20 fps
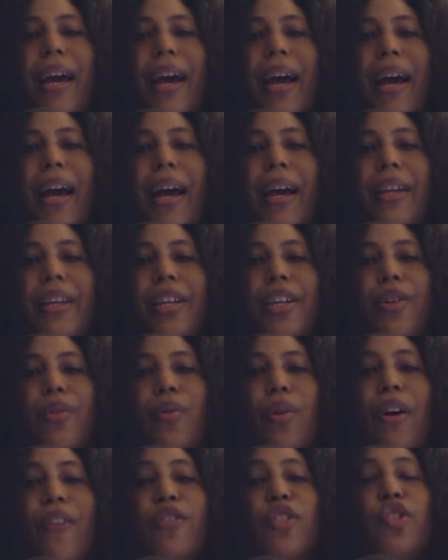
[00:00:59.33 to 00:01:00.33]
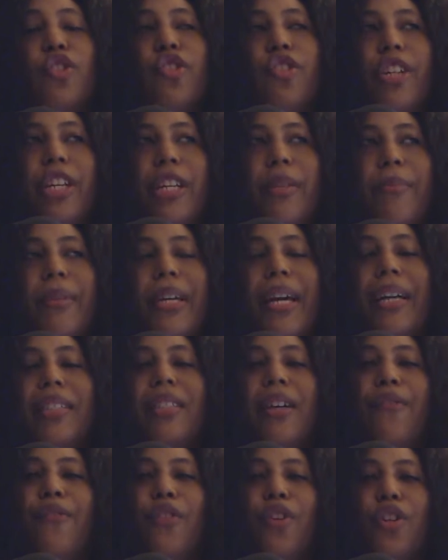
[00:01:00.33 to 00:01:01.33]
and, you know, have trained me as
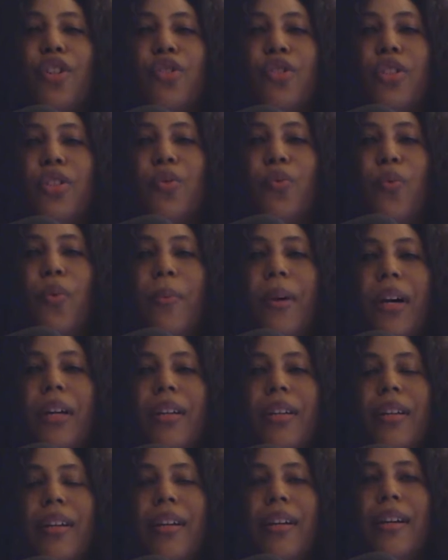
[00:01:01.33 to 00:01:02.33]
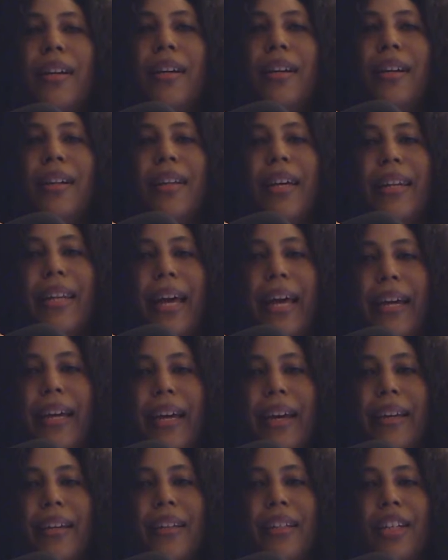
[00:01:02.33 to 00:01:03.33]
a virtuous woman that I
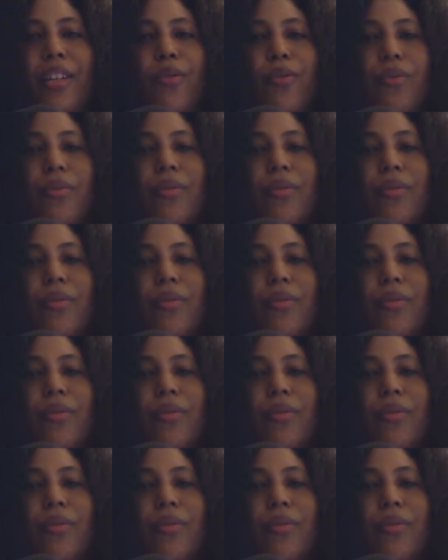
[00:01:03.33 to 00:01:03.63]
can, you know,